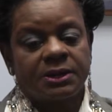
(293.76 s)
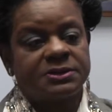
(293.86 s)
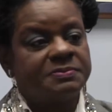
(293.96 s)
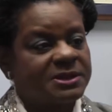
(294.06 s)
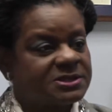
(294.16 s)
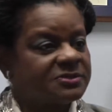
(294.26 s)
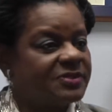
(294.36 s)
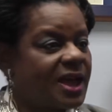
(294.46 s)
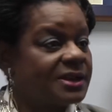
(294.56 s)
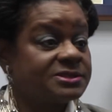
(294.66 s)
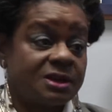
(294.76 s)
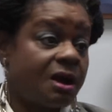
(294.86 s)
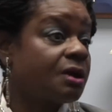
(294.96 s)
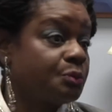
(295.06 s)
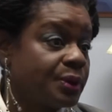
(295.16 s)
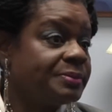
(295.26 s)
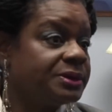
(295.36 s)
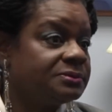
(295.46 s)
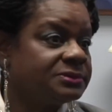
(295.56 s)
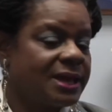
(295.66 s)
domestic violence are
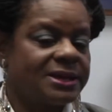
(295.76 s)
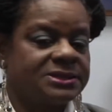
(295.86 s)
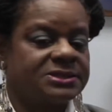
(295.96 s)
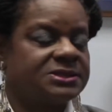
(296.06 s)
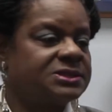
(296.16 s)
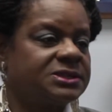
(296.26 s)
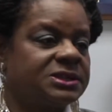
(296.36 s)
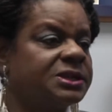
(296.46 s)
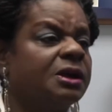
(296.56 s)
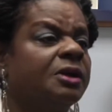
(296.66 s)
women. That's an